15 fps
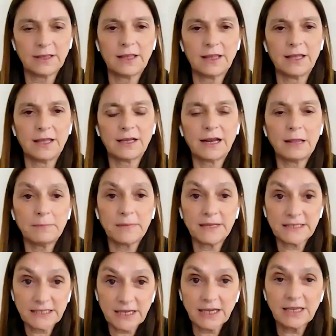the
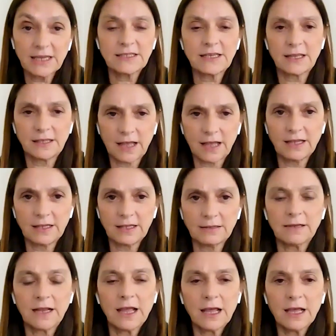climate change, and
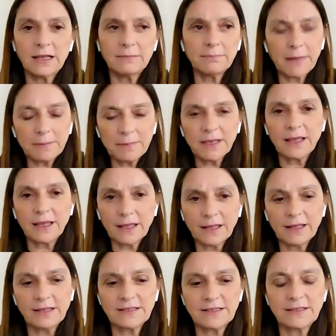maybe
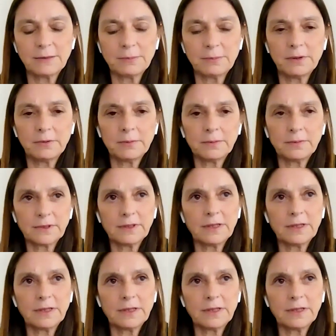it's the